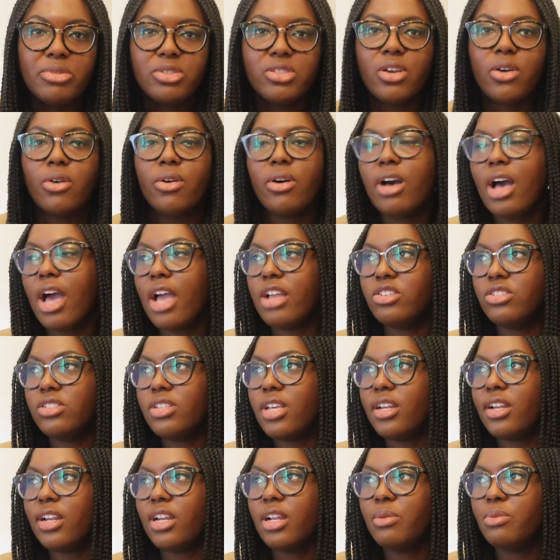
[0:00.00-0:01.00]
So I just
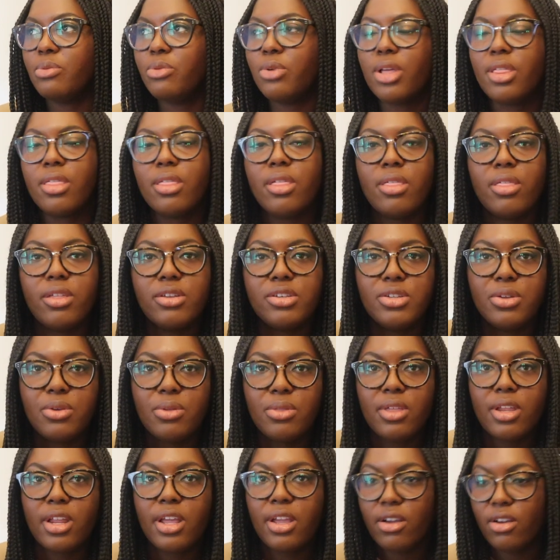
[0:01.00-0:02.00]
ended up with the two
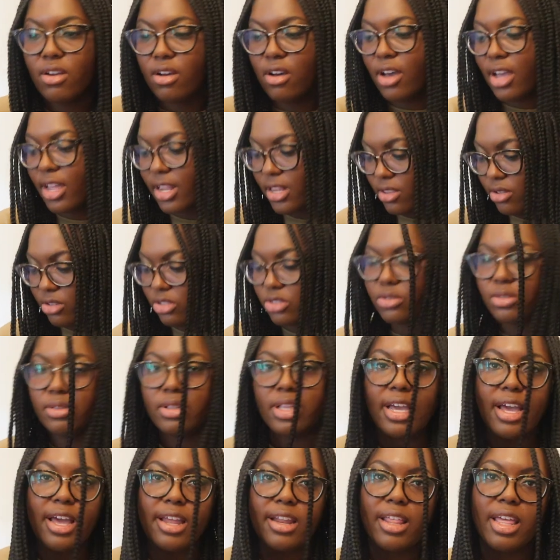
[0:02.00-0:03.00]
that I got. Those were
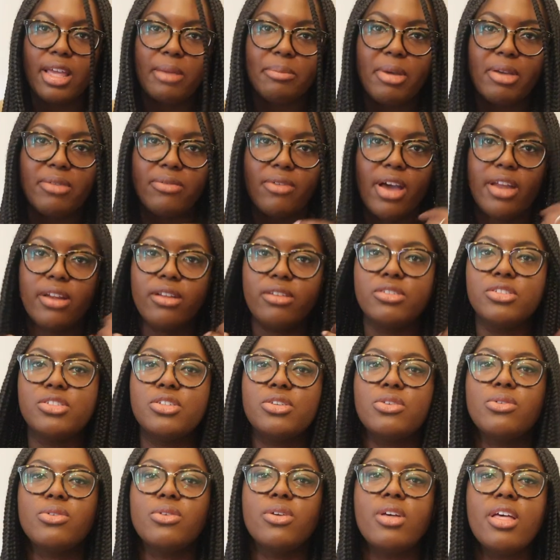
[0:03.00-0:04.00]
kind of like my final
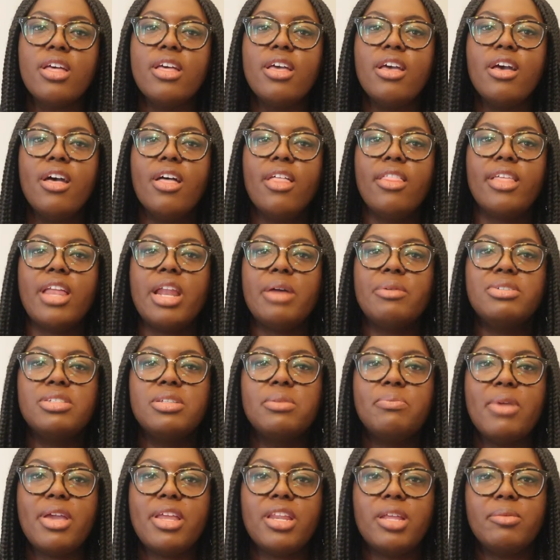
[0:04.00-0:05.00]
two that I was
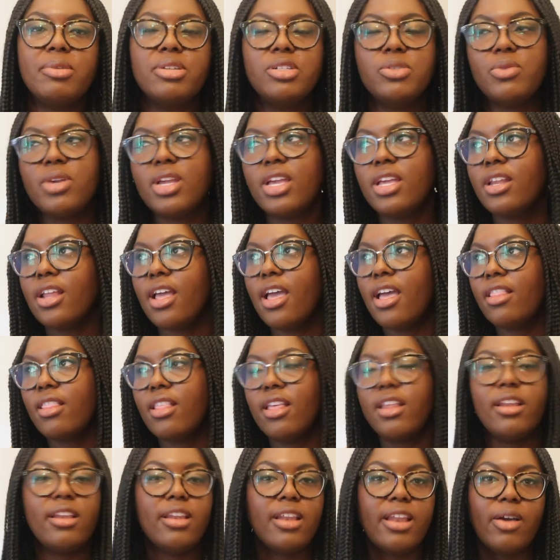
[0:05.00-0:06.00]
debating between. And
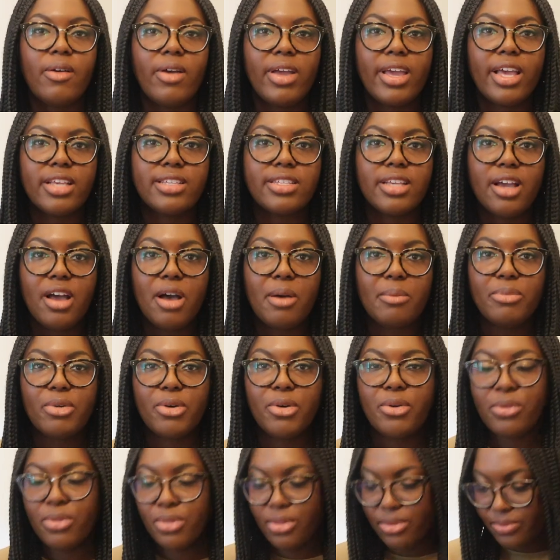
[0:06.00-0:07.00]
then now I guess I got
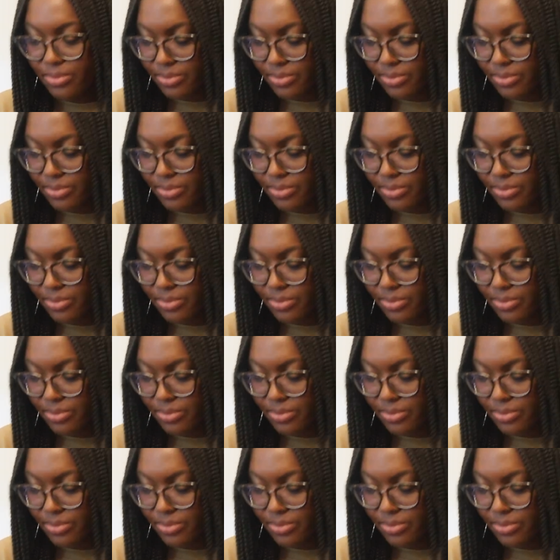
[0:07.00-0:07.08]
both.